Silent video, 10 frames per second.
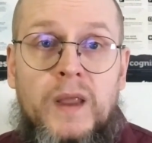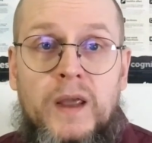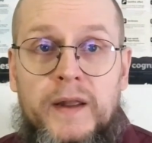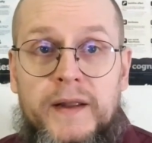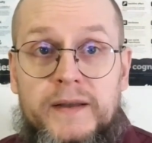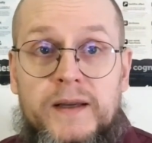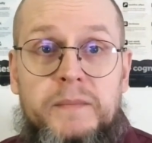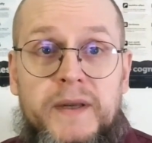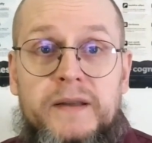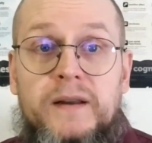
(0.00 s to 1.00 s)
It can
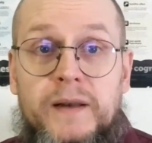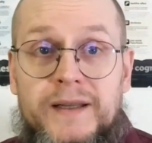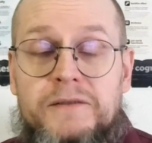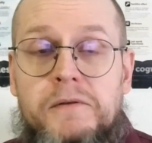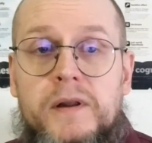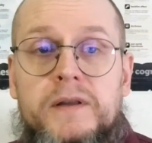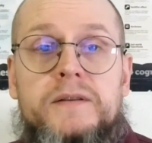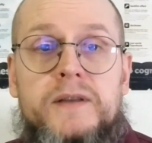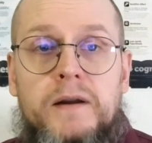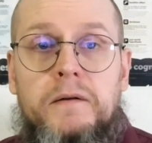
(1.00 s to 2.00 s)
mean literally
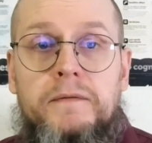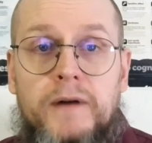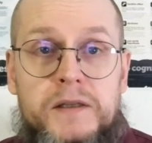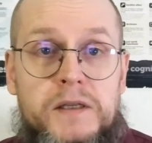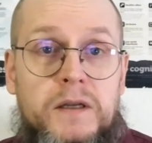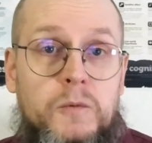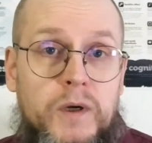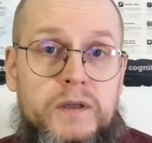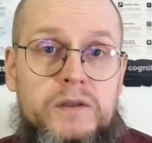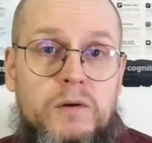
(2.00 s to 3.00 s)
sacrificing
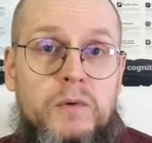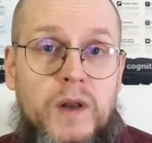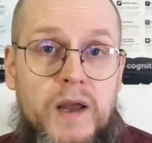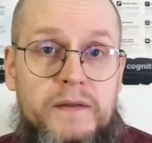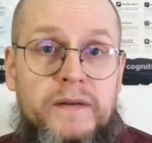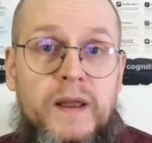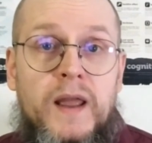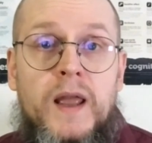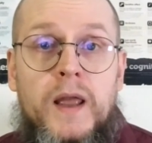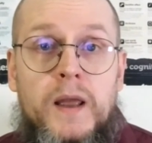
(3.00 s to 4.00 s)
one's own life,
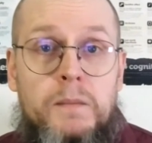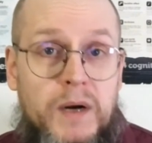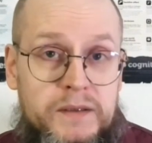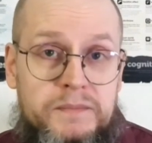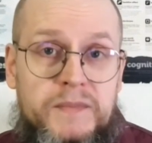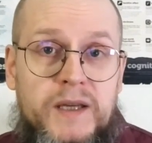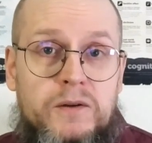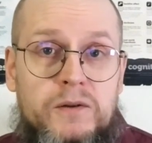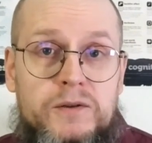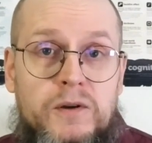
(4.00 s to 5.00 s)
but can
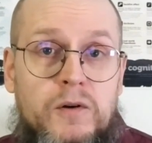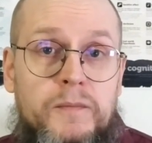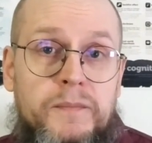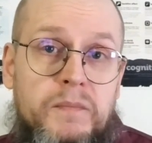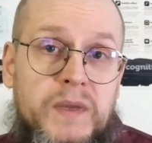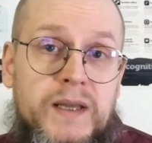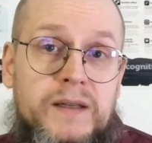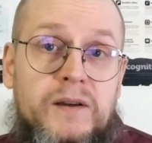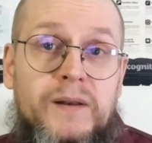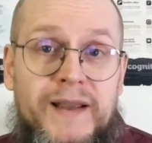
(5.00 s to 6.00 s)
also mean
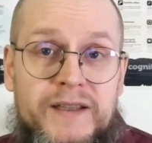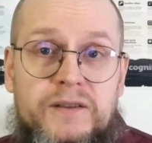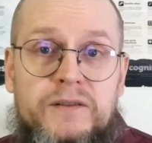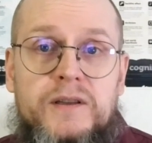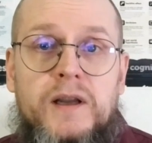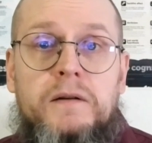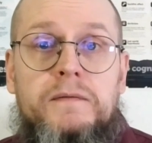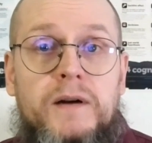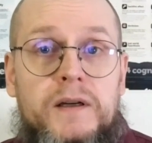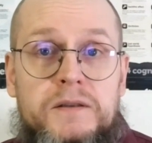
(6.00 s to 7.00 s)
a lesser
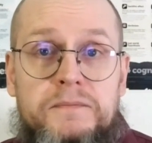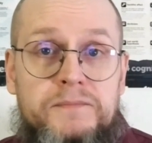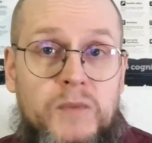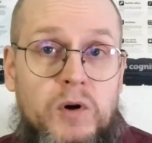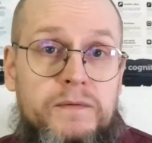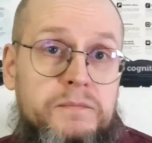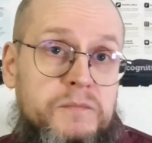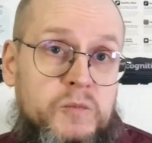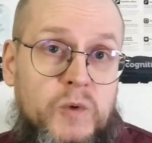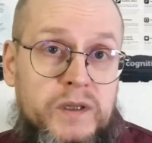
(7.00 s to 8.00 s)
sacrifice of
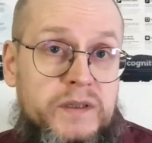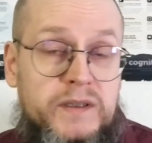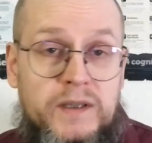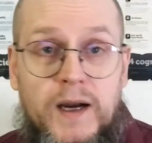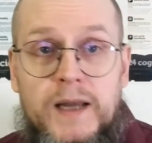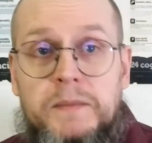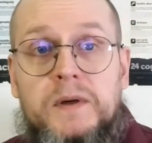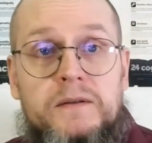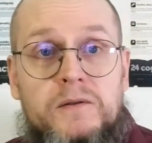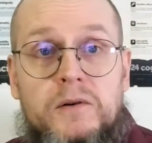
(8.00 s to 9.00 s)
one's time,
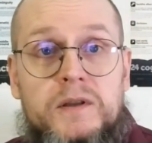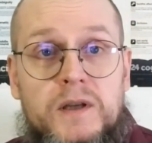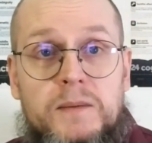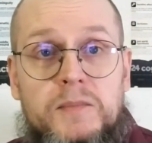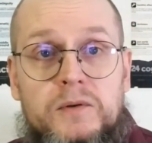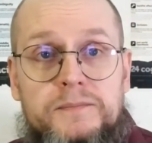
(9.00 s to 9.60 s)
for example.